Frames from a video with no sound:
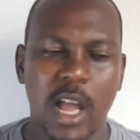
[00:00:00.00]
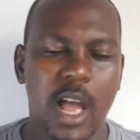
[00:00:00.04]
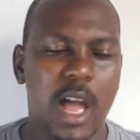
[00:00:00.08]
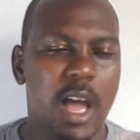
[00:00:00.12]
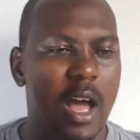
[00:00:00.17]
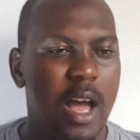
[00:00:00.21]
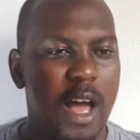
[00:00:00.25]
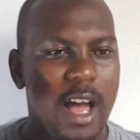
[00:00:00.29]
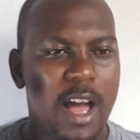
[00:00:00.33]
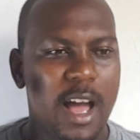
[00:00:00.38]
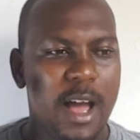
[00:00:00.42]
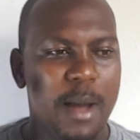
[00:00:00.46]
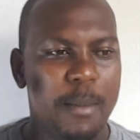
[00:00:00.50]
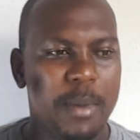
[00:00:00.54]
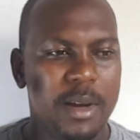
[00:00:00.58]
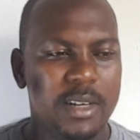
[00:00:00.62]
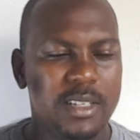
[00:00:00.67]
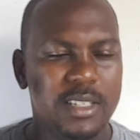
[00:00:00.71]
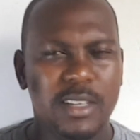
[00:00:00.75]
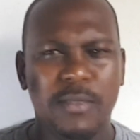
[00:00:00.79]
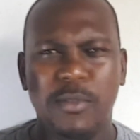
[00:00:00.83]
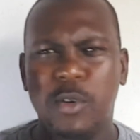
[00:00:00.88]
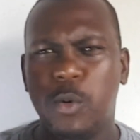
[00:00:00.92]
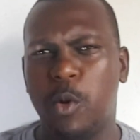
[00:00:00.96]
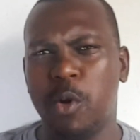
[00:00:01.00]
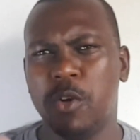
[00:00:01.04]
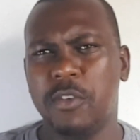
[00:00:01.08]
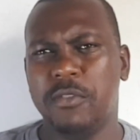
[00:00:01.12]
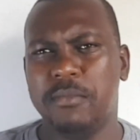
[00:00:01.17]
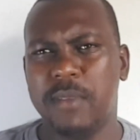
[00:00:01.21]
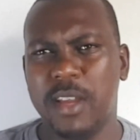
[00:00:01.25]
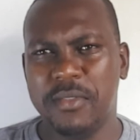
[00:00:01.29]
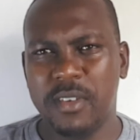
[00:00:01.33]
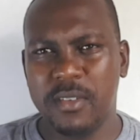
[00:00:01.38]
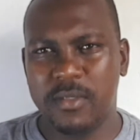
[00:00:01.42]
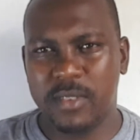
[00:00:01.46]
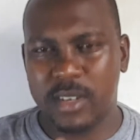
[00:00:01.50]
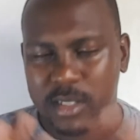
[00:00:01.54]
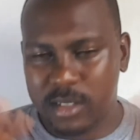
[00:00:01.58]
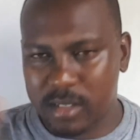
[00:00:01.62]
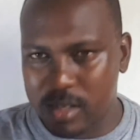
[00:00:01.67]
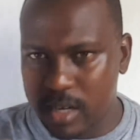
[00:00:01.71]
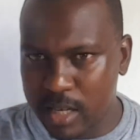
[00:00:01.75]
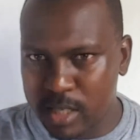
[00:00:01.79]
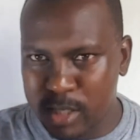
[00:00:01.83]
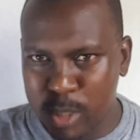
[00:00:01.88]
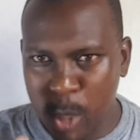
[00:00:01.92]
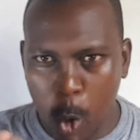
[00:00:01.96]
But it's definitely one of my favorite
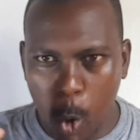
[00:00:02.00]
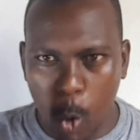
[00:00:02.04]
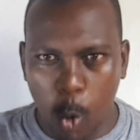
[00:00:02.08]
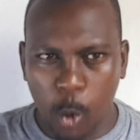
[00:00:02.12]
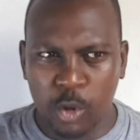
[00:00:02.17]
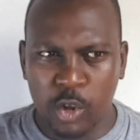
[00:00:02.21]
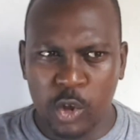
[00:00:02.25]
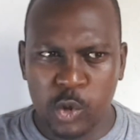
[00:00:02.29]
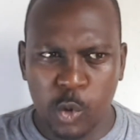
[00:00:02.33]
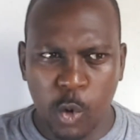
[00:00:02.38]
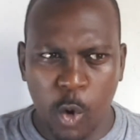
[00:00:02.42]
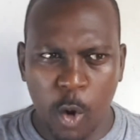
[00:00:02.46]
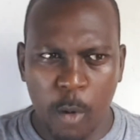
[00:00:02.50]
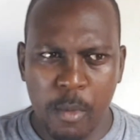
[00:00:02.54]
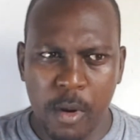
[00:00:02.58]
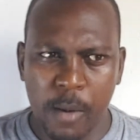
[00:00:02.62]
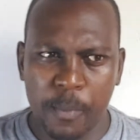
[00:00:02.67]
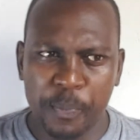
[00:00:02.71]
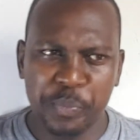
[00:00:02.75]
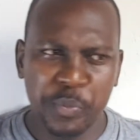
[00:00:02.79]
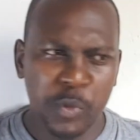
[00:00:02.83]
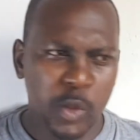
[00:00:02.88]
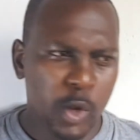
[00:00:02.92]
tracks on this album.